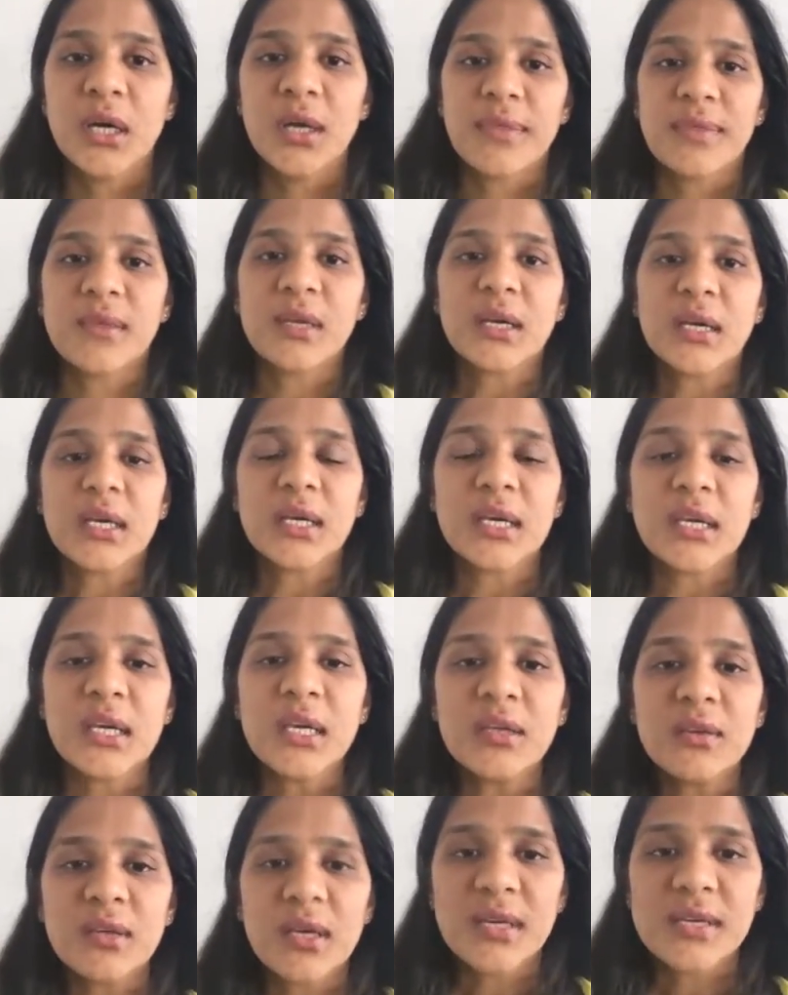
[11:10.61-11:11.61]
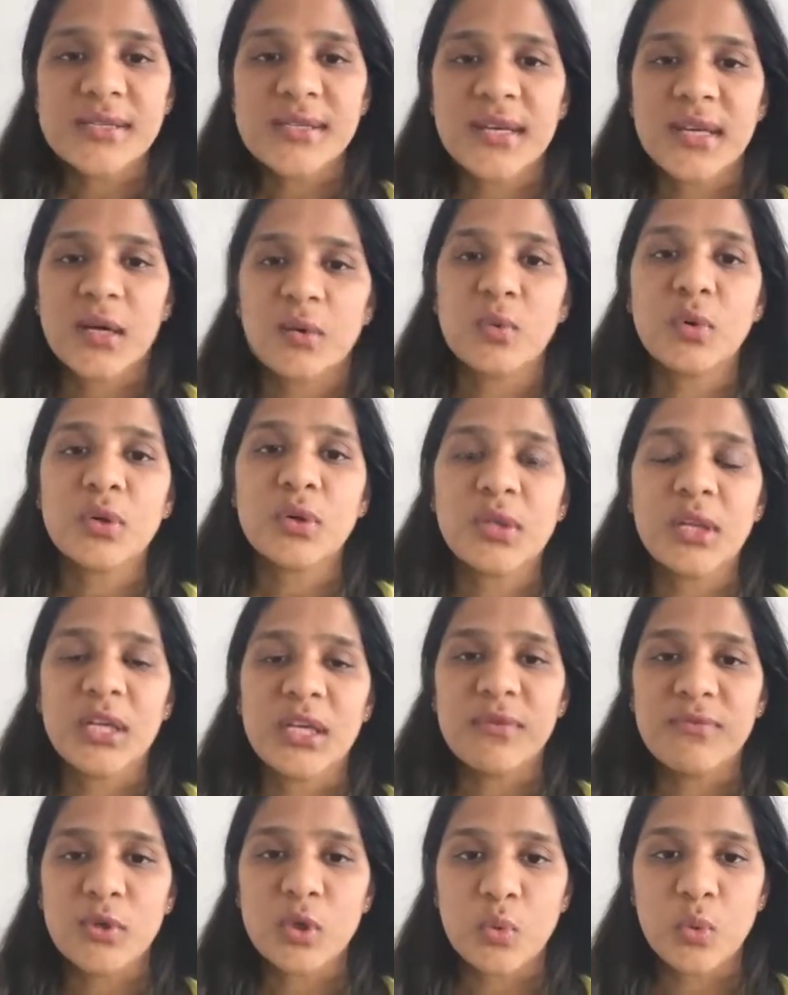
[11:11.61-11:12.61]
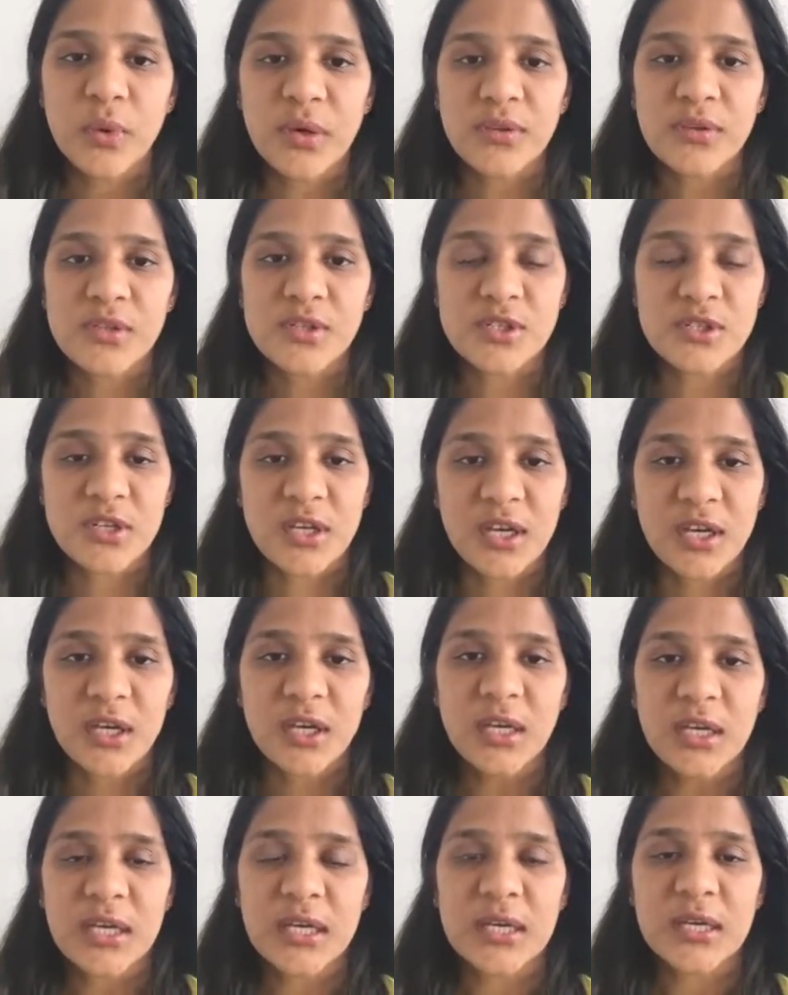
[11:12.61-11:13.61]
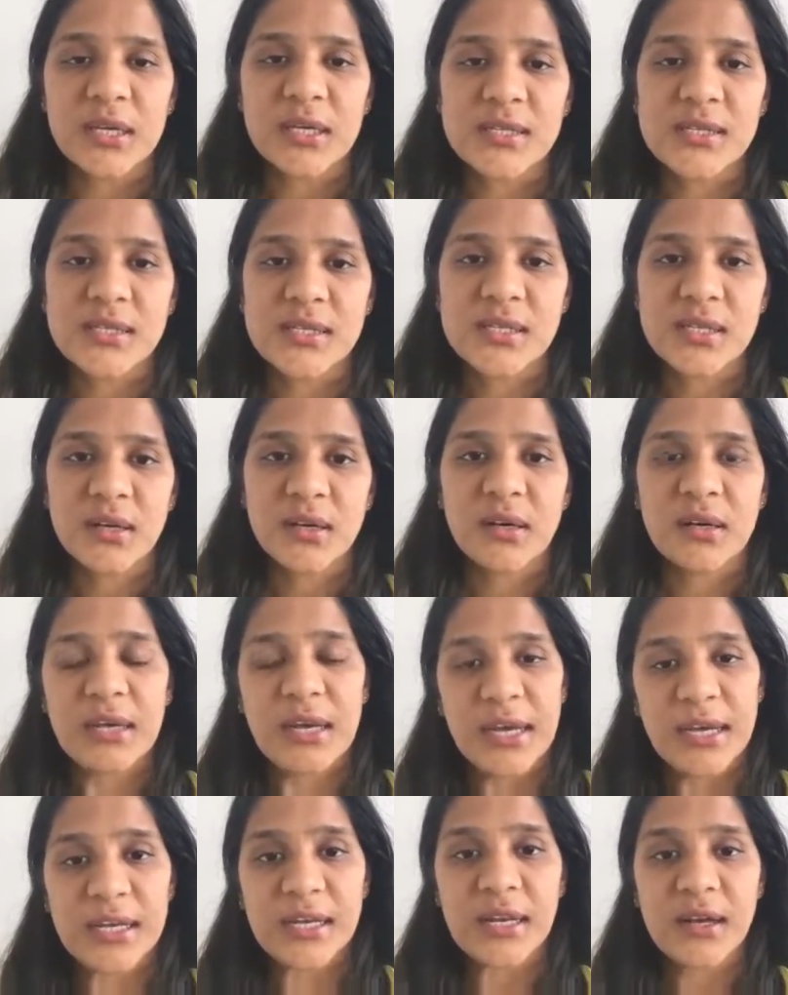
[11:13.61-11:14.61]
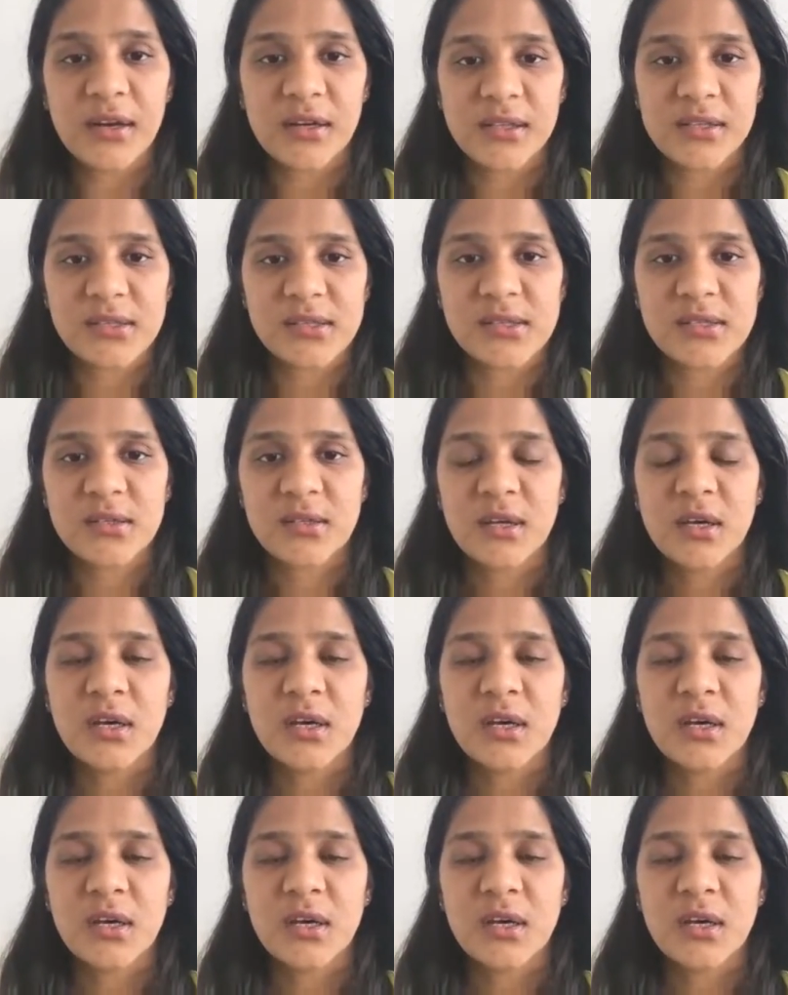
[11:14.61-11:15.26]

The key things that I want to leave you with today is headlines.